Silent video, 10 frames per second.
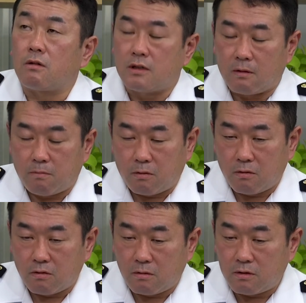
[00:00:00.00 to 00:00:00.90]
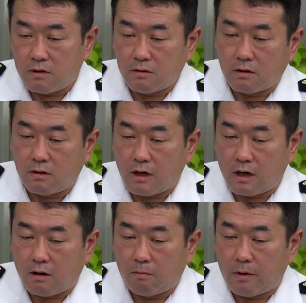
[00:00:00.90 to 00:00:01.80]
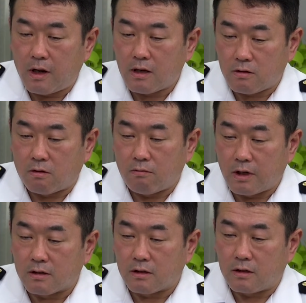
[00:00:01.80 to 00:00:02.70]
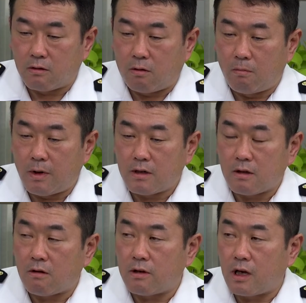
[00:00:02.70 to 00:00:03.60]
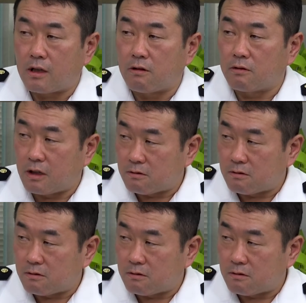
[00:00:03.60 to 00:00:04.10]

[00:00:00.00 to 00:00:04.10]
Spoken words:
gets on a defensive mission,